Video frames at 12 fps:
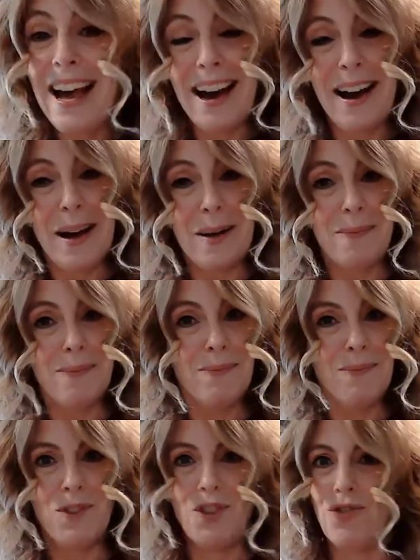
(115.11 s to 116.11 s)
um,
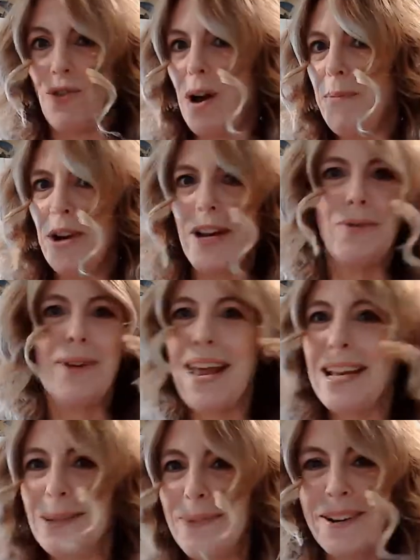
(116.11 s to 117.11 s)
strawberry,
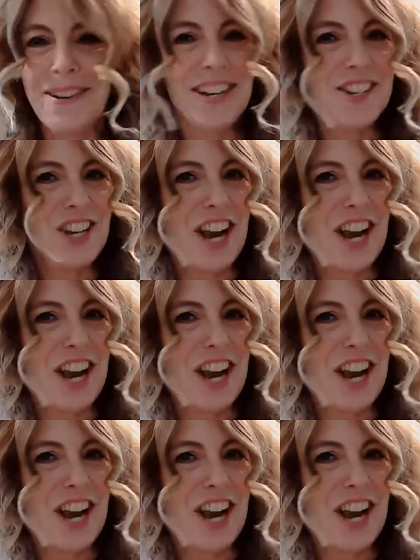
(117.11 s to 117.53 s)
raspberry,